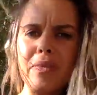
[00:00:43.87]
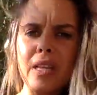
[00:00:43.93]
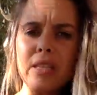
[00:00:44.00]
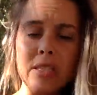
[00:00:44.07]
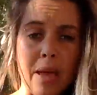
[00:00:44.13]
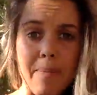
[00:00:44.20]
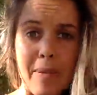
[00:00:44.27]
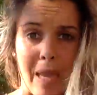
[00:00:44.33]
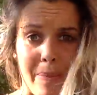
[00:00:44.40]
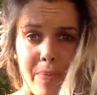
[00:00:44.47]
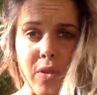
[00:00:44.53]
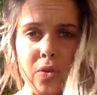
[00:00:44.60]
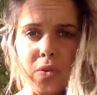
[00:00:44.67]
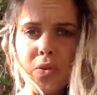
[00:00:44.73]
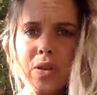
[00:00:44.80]
some
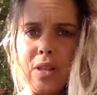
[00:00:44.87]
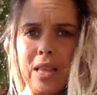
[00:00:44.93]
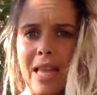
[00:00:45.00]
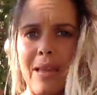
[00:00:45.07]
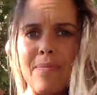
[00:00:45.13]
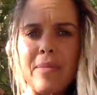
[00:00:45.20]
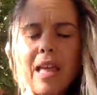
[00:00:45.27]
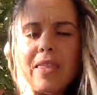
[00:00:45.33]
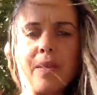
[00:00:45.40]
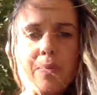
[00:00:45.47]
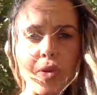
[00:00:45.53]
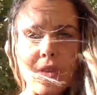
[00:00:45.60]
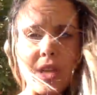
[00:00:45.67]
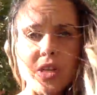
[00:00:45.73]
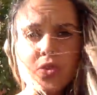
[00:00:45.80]
people who claim that the
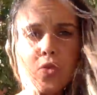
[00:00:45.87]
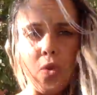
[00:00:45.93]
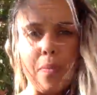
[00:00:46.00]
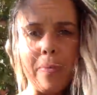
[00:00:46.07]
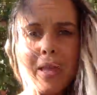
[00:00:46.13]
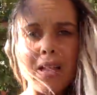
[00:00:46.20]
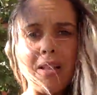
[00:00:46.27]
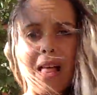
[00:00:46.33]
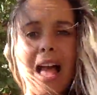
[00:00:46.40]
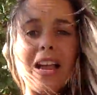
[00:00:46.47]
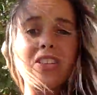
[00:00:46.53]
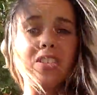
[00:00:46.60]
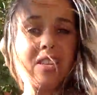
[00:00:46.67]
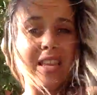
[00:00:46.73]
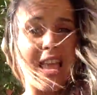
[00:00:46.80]
birth control pill
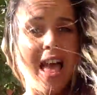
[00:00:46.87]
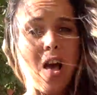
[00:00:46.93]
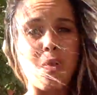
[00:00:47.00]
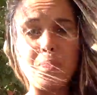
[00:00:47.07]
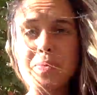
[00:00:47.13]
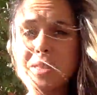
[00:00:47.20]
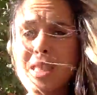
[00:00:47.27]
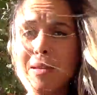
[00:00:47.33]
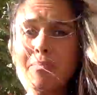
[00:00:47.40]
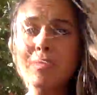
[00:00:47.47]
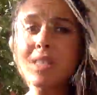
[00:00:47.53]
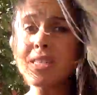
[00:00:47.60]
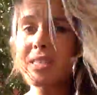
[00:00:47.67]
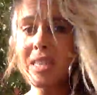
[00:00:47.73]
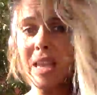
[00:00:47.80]
actually helps them
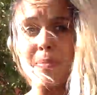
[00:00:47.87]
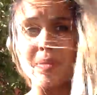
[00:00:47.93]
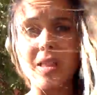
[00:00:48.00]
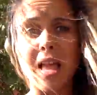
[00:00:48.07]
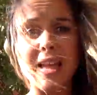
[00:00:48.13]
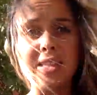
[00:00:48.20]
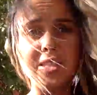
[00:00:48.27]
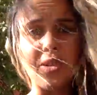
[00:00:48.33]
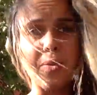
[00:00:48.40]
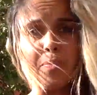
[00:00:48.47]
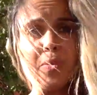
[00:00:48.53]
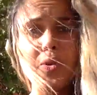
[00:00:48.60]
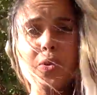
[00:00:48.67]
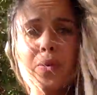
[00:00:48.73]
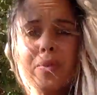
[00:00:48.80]
to stabilize their
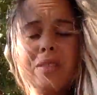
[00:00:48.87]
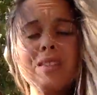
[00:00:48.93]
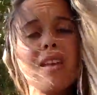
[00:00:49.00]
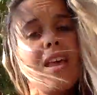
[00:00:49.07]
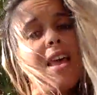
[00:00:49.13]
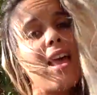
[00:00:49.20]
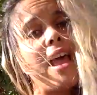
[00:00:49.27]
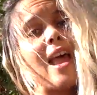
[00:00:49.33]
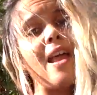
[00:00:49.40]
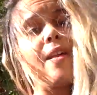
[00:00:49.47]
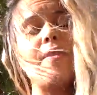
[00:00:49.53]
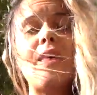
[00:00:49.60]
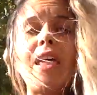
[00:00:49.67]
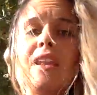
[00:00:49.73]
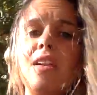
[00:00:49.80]
moods
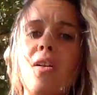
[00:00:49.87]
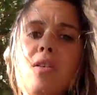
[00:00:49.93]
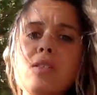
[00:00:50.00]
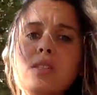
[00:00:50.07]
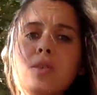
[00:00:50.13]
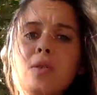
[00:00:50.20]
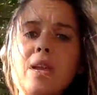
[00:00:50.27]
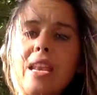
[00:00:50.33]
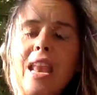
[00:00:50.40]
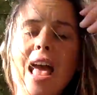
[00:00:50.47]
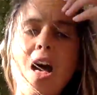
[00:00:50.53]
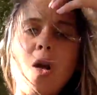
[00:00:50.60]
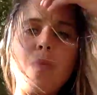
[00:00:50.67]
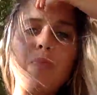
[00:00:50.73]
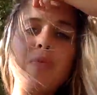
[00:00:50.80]
and that it also can
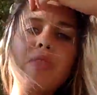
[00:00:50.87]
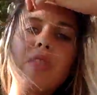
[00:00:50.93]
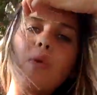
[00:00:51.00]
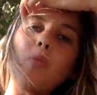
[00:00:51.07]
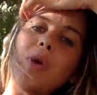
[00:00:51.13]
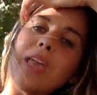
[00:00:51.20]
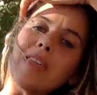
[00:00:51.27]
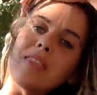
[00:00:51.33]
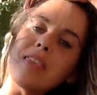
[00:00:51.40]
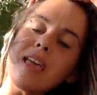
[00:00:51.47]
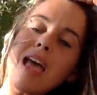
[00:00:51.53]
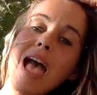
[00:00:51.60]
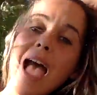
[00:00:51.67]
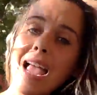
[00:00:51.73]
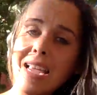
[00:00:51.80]
help with
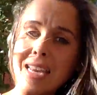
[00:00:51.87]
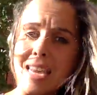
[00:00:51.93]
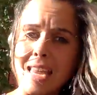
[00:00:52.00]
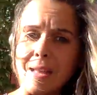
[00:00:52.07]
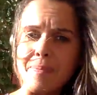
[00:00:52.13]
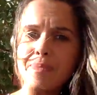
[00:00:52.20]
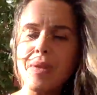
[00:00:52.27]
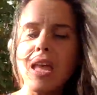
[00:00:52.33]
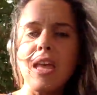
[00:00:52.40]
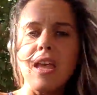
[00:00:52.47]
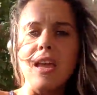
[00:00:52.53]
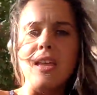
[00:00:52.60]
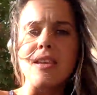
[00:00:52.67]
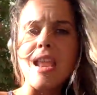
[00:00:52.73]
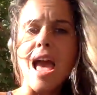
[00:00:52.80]
acne.
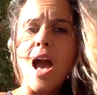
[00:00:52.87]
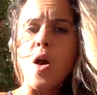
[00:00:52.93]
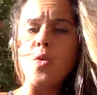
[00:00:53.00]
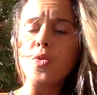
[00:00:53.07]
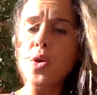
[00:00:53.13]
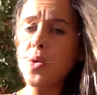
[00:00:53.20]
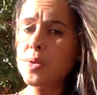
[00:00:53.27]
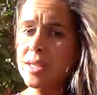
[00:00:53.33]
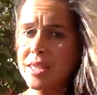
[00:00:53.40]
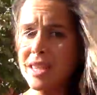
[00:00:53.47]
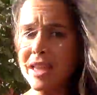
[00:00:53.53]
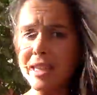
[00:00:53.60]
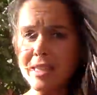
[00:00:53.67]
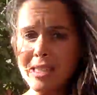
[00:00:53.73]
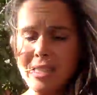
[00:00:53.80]
Now, those
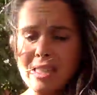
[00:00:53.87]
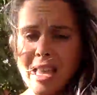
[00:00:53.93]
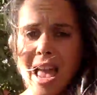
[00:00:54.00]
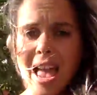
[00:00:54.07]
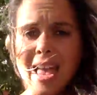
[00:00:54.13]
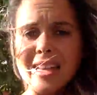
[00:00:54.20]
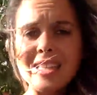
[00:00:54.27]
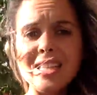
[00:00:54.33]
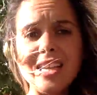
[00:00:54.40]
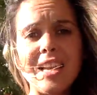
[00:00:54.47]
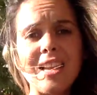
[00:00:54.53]
things said,